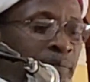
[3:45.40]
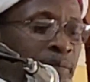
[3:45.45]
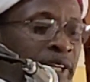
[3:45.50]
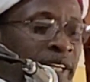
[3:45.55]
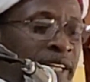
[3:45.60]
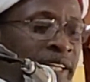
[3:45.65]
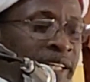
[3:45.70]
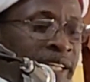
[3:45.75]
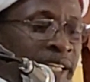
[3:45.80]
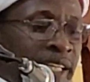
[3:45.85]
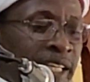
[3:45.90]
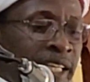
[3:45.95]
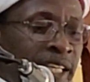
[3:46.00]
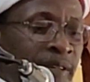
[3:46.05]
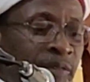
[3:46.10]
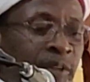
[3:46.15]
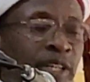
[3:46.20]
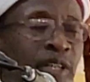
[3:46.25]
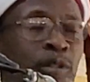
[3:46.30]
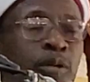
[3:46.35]

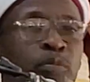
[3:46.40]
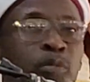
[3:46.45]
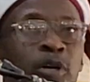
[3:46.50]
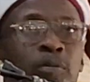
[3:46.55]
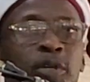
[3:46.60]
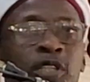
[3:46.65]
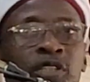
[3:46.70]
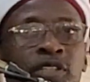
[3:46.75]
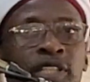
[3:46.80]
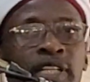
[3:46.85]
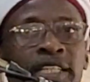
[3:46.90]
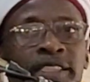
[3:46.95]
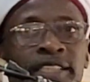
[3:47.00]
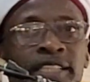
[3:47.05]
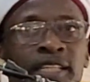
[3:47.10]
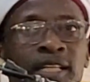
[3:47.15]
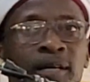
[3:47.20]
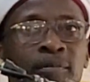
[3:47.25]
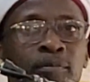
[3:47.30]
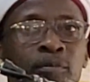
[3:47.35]
believed in the Prophet sallallahu
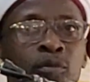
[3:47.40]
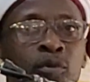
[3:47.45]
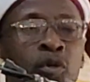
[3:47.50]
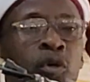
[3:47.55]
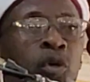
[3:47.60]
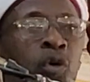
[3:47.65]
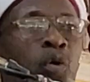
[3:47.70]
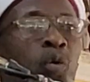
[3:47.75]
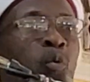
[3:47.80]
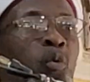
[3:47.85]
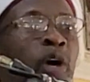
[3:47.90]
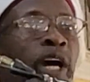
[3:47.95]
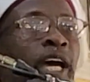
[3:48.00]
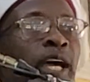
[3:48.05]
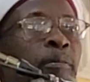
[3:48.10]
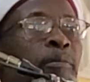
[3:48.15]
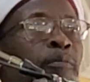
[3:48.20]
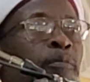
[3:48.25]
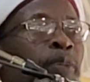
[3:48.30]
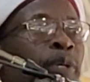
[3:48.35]
alaihi wasallam
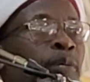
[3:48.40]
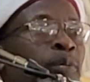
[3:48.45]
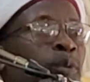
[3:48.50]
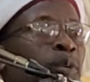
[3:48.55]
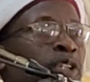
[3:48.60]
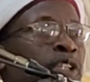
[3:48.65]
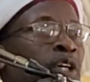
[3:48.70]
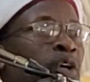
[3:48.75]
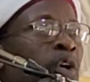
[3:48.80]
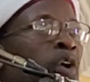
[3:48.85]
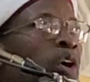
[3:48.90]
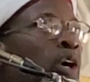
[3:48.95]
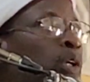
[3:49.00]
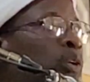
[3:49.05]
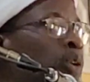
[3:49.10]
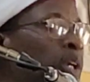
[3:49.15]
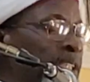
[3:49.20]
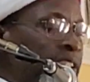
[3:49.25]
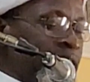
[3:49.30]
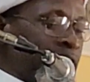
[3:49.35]
when people, the whole
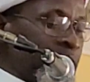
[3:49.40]
world,